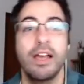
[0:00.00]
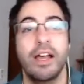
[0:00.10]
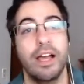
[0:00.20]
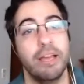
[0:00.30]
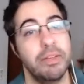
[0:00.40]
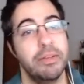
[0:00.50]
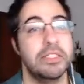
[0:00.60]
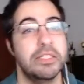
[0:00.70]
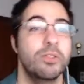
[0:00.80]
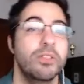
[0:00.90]
I may be
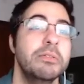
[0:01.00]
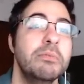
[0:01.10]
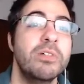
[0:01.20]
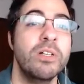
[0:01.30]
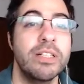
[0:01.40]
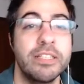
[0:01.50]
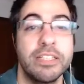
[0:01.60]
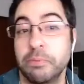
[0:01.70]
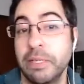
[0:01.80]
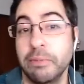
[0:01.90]
totally wrong in
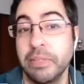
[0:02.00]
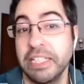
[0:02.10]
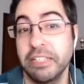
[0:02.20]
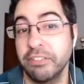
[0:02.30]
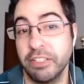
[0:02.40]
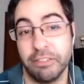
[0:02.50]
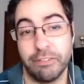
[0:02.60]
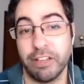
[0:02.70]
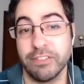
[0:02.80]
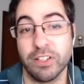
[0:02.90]
this, maybe even a
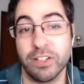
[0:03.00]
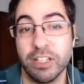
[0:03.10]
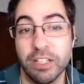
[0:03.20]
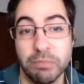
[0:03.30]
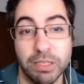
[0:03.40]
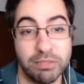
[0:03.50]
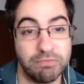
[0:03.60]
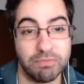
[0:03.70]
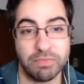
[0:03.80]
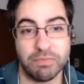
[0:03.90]
5-star card, but
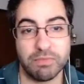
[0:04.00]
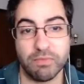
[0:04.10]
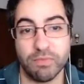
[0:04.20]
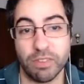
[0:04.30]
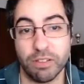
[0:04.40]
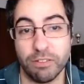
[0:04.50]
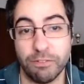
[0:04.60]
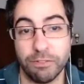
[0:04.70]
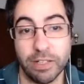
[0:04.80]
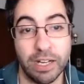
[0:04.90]

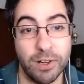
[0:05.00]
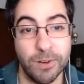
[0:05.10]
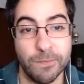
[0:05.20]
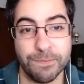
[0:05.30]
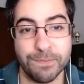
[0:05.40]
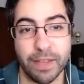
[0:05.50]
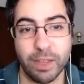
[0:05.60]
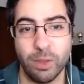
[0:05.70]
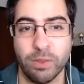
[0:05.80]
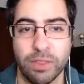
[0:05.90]
for now,
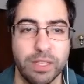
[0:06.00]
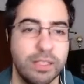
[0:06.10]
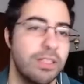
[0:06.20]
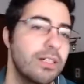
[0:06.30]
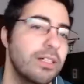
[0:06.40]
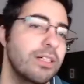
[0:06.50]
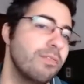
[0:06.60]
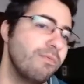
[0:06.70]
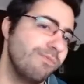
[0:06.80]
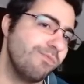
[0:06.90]
I don't think
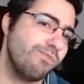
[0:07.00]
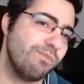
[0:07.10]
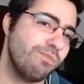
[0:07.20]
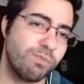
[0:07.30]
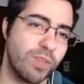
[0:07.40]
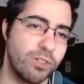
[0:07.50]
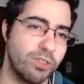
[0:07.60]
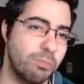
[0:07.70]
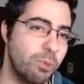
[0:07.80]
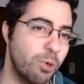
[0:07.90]
the
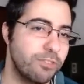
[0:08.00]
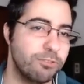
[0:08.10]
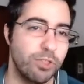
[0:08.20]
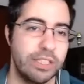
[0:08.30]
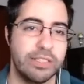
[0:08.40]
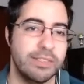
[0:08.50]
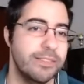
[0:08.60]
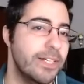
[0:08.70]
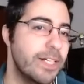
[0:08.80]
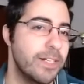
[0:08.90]
support for it is
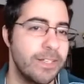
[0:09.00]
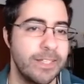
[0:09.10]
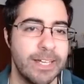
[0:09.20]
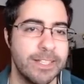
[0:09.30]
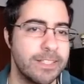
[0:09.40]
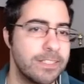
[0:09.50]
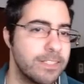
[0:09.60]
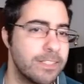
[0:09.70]
there yet.